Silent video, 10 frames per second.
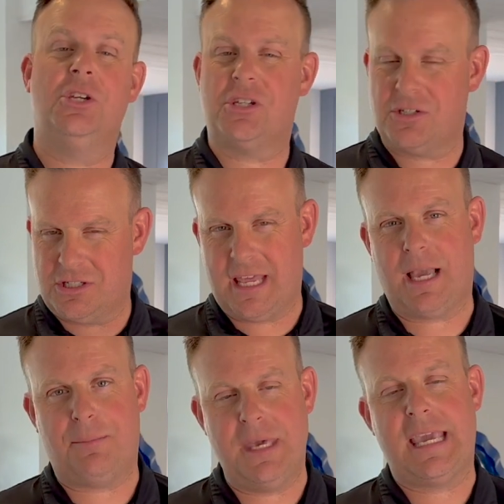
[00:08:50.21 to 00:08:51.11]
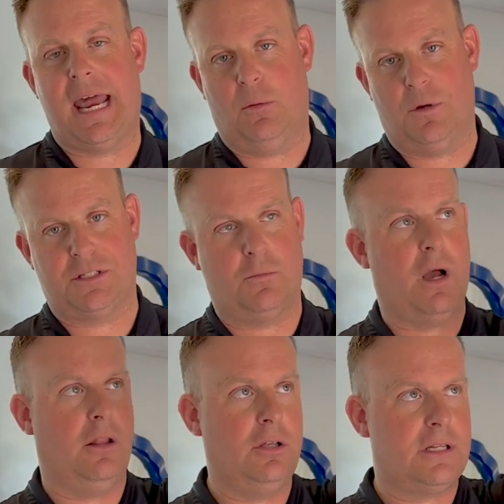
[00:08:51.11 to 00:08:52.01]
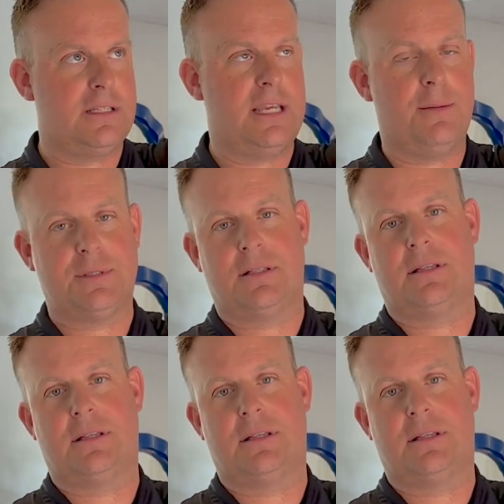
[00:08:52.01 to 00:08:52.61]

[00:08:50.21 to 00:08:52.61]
Just take a peek at it once in a while. Look to see up